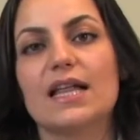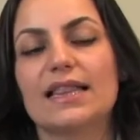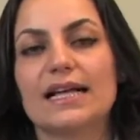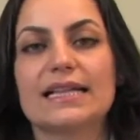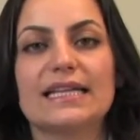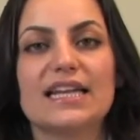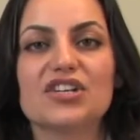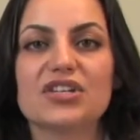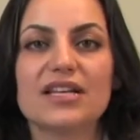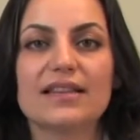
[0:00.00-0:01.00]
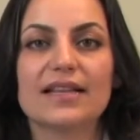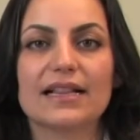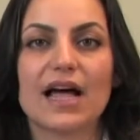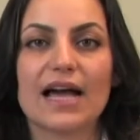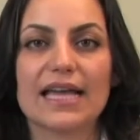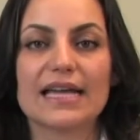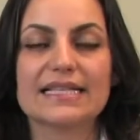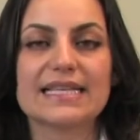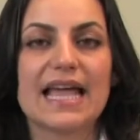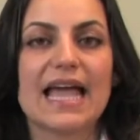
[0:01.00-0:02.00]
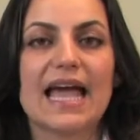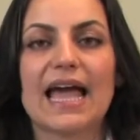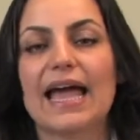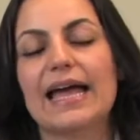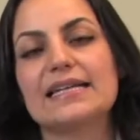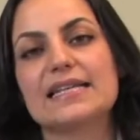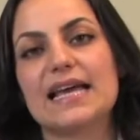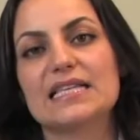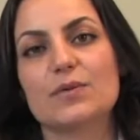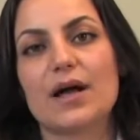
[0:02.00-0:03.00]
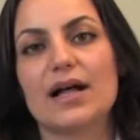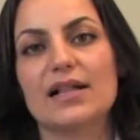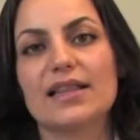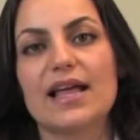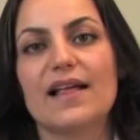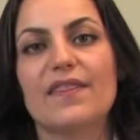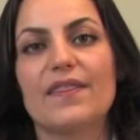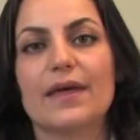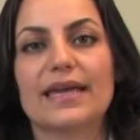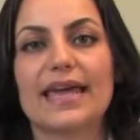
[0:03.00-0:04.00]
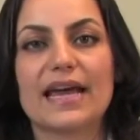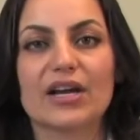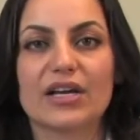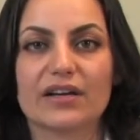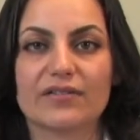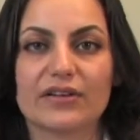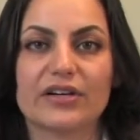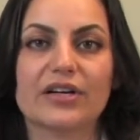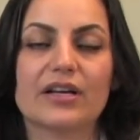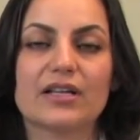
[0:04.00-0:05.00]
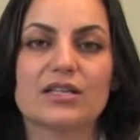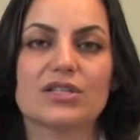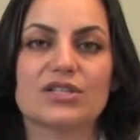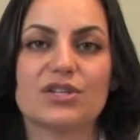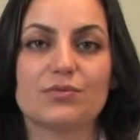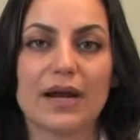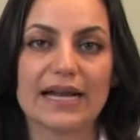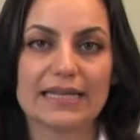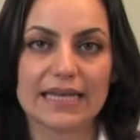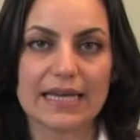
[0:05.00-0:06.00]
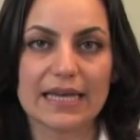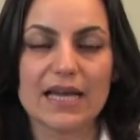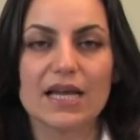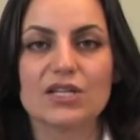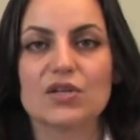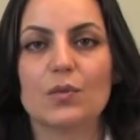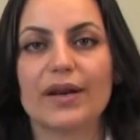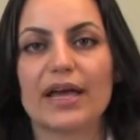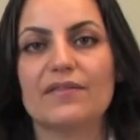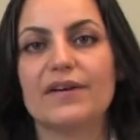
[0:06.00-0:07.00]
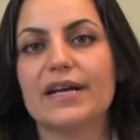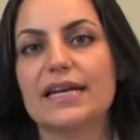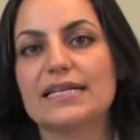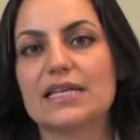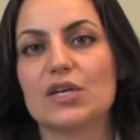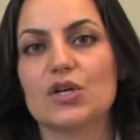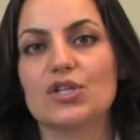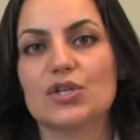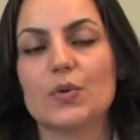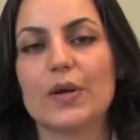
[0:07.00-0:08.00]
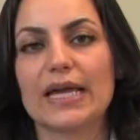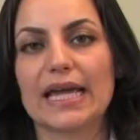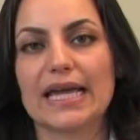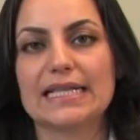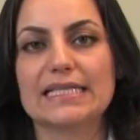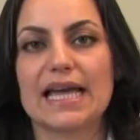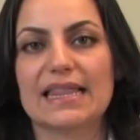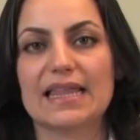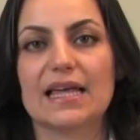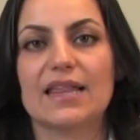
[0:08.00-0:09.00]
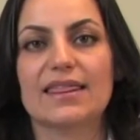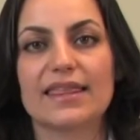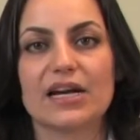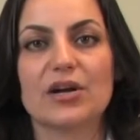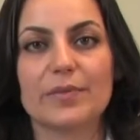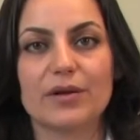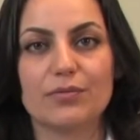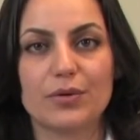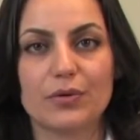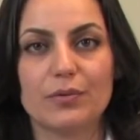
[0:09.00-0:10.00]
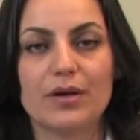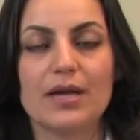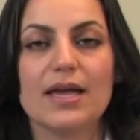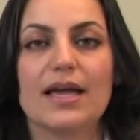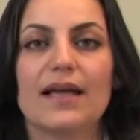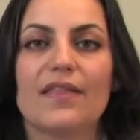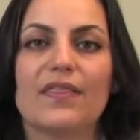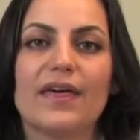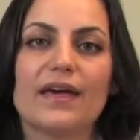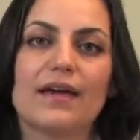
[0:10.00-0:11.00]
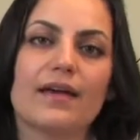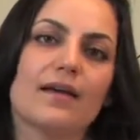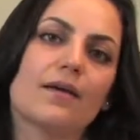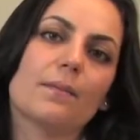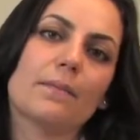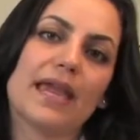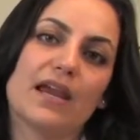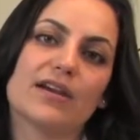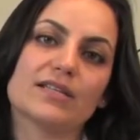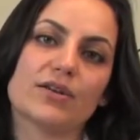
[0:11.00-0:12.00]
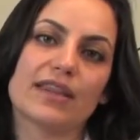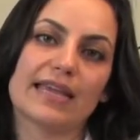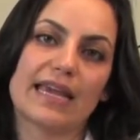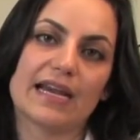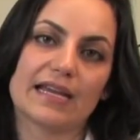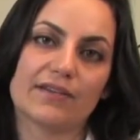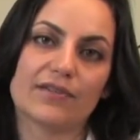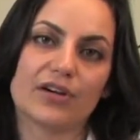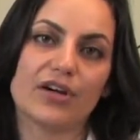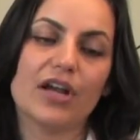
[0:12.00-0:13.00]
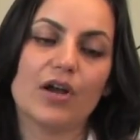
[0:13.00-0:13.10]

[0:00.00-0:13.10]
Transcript: the clinician, the client, and as well the caregiver directly. So whatever it is that you're doing inside the therapy room, the parent or the caregiver